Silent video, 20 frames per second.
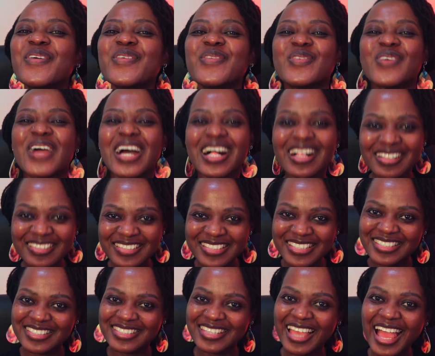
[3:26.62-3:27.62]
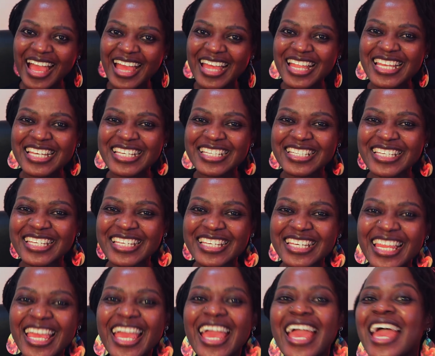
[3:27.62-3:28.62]
Well done.
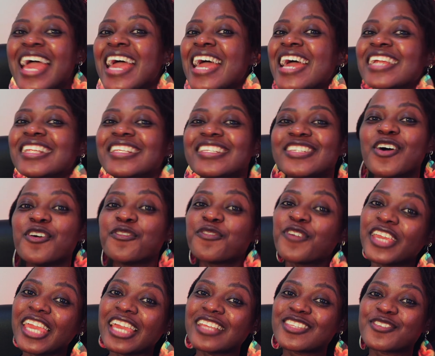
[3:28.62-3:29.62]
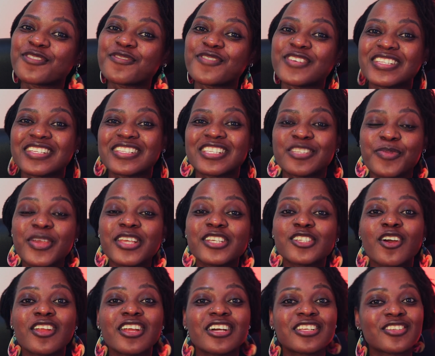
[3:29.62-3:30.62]
Don't forget to visit
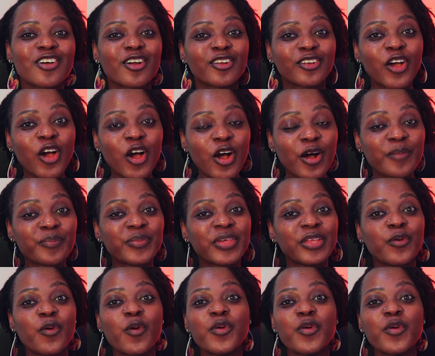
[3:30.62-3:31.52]
speakshona.com in